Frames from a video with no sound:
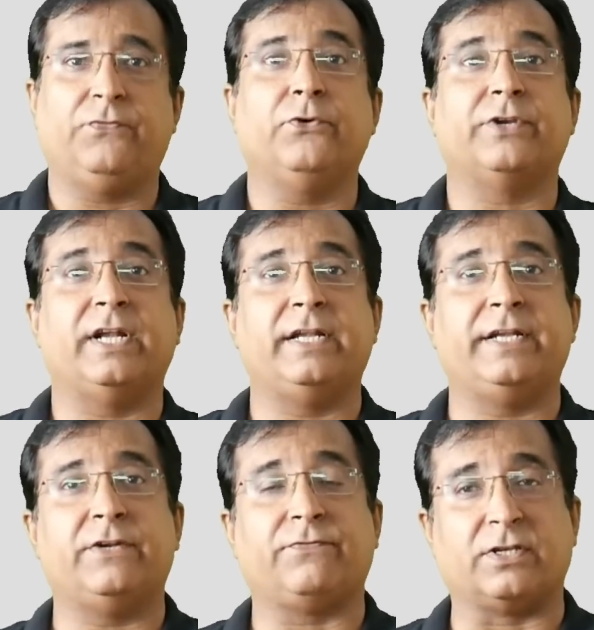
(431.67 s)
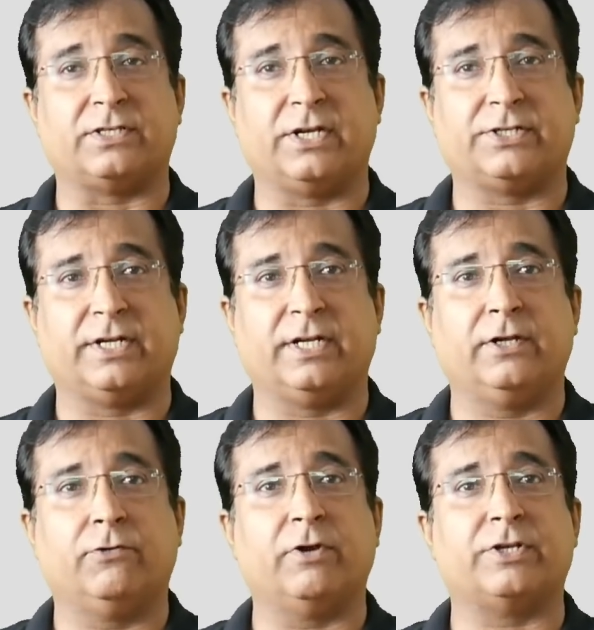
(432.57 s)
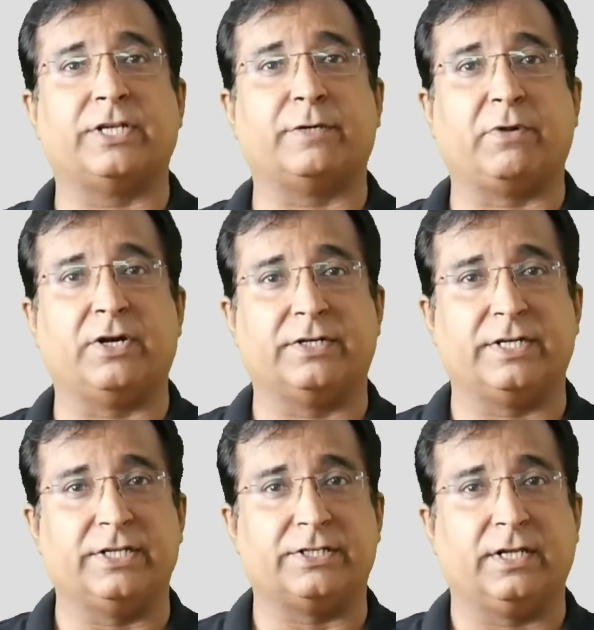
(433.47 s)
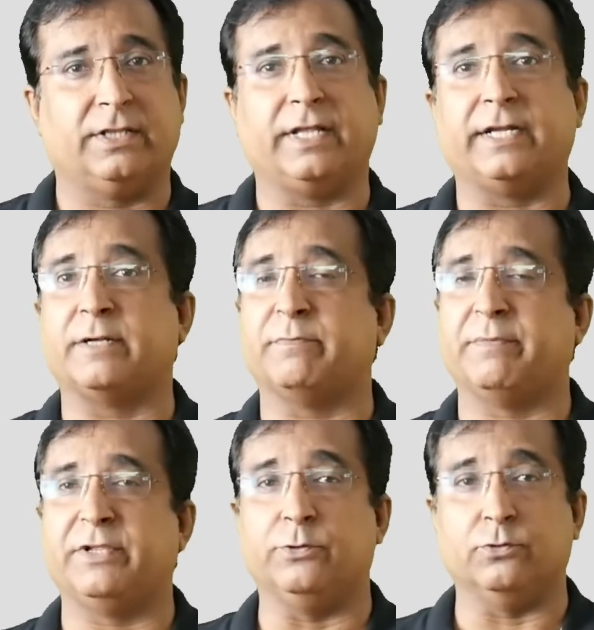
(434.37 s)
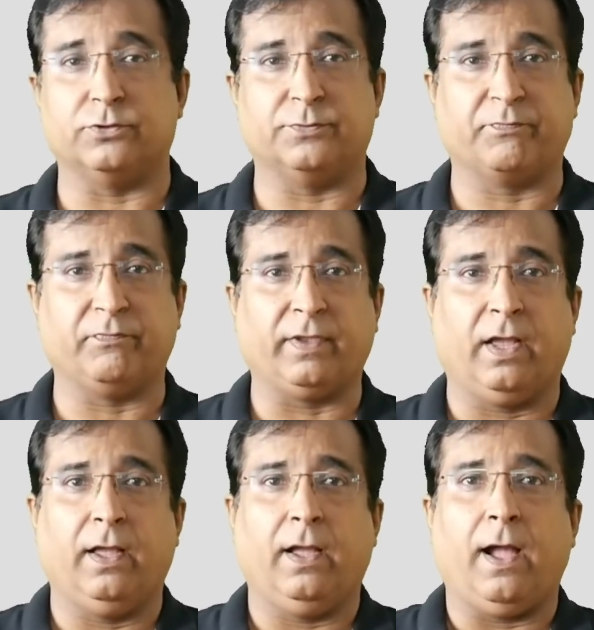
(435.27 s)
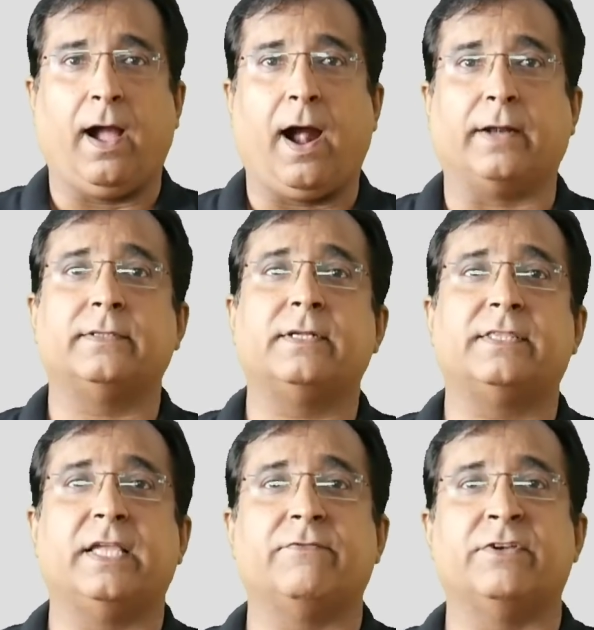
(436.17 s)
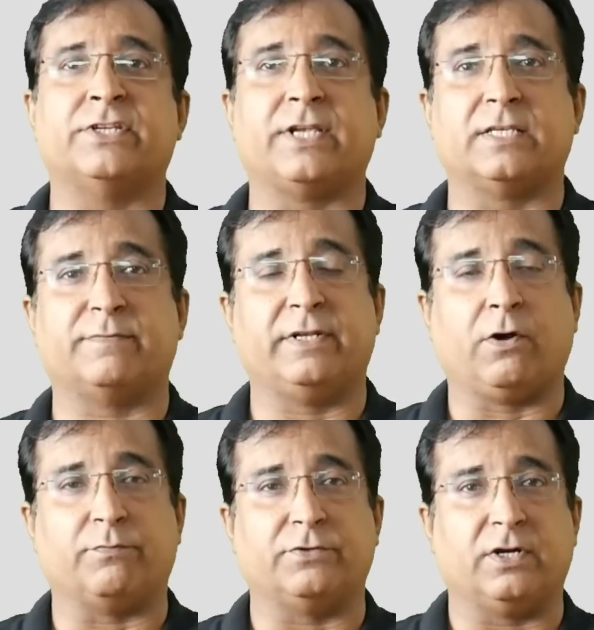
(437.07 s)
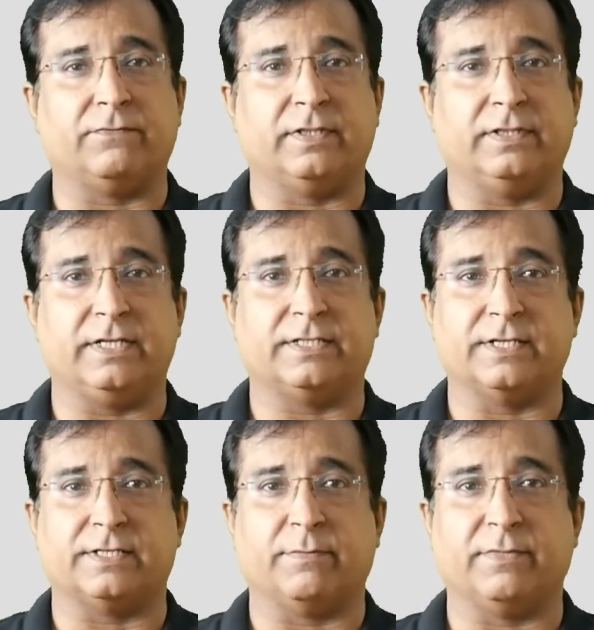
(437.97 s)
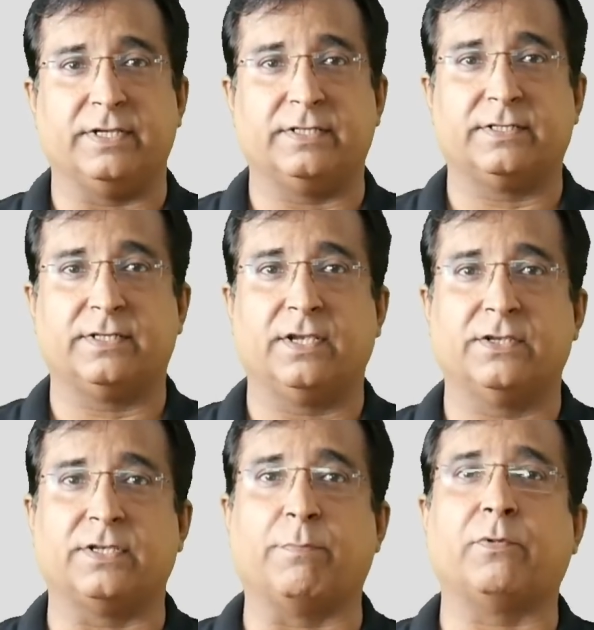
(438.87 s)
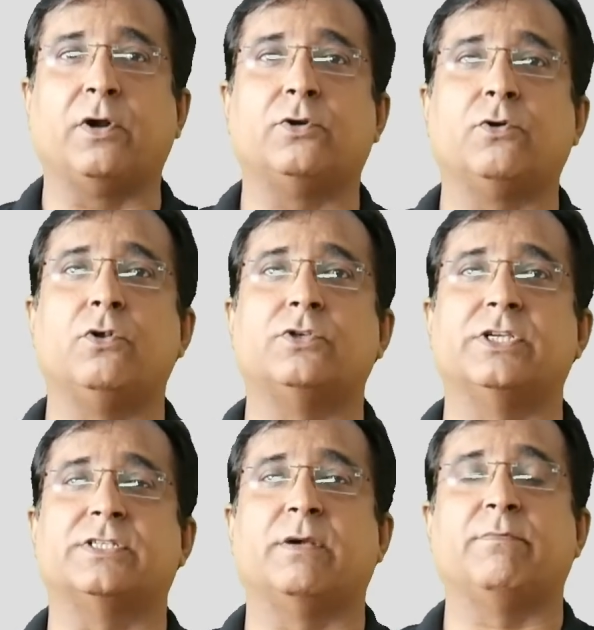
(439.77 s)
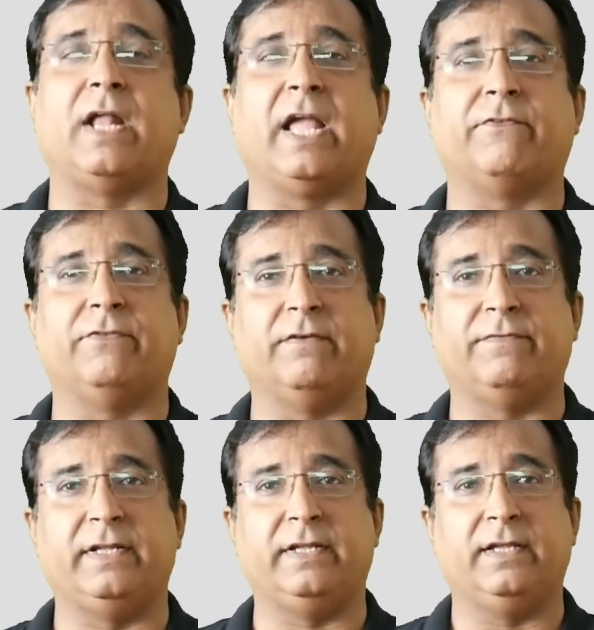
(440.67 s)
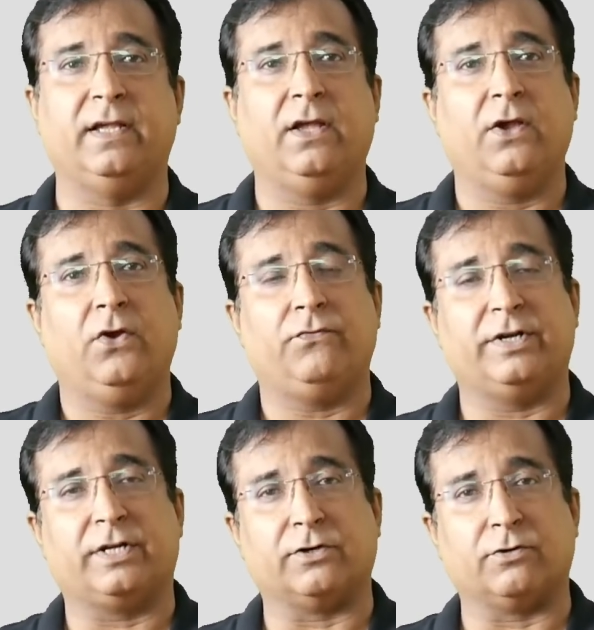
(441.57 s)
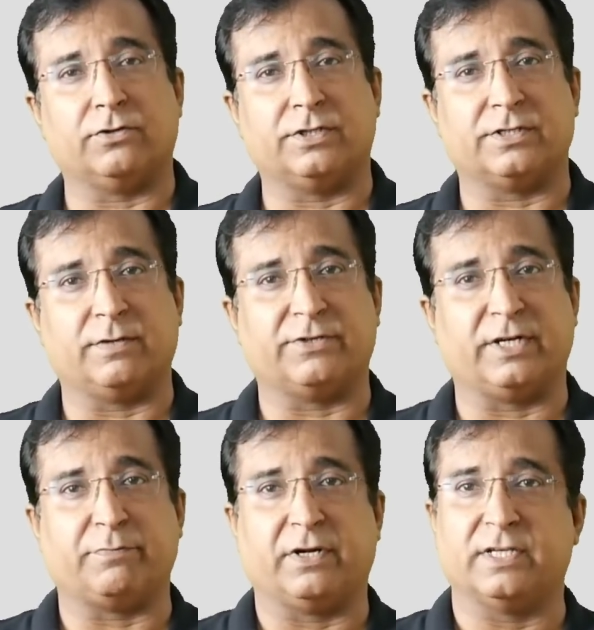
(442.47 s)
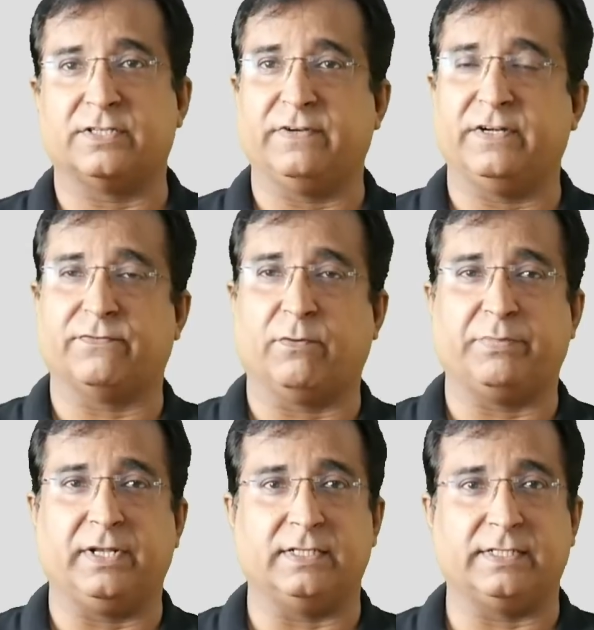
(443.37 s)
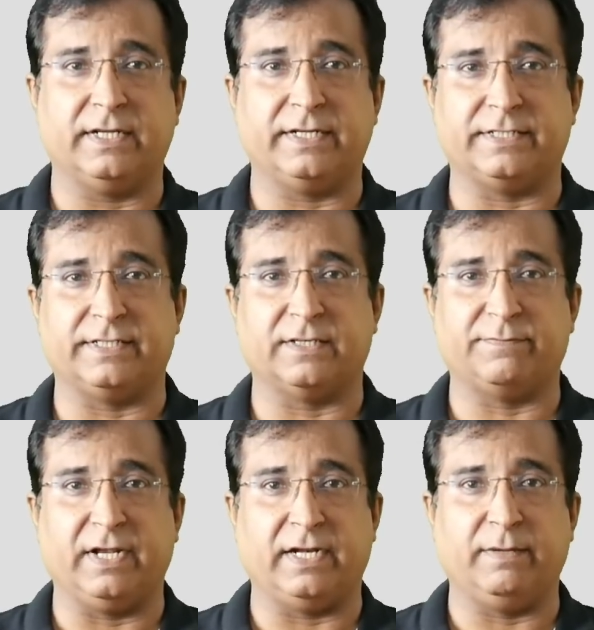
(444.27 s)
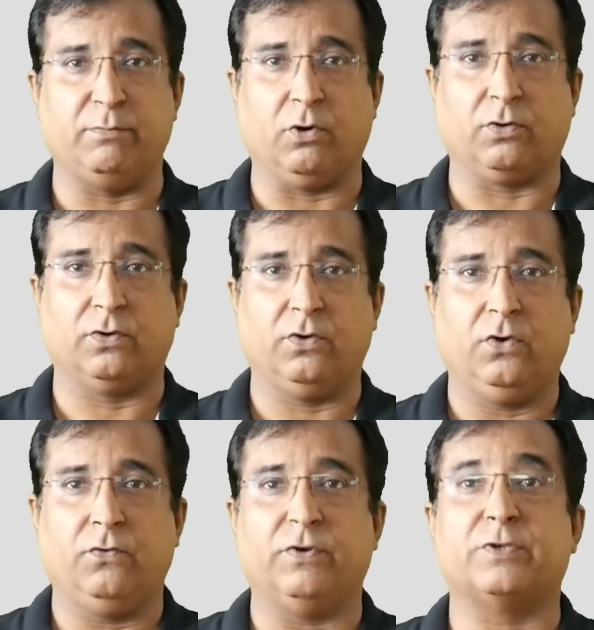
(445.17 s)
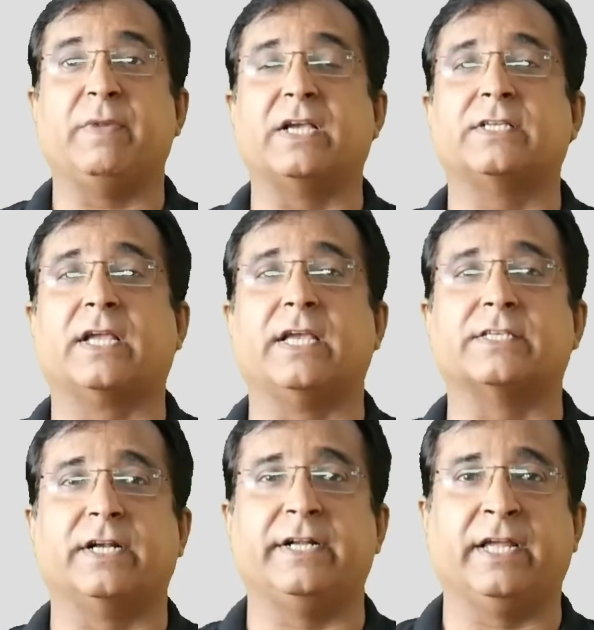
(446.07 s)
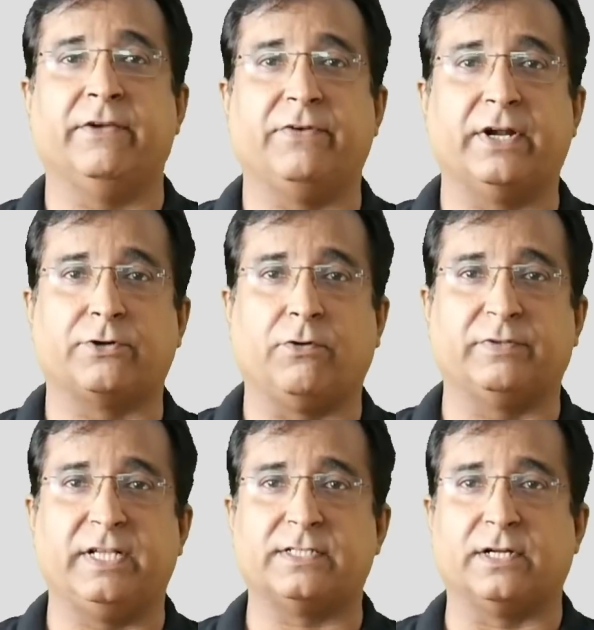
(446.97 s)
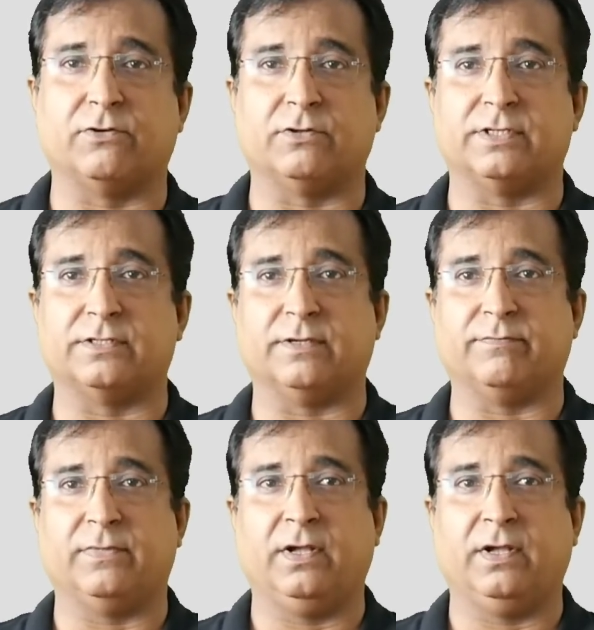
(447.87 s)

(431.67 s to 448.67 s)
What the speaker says: If you really need faster action, quick set point reach, then it may be used. Another thing which has been observed with this system is subcontrol system like VFD, feed control system set point is fed from PLC and DCS PID block, which makes a cascading effect on this control system.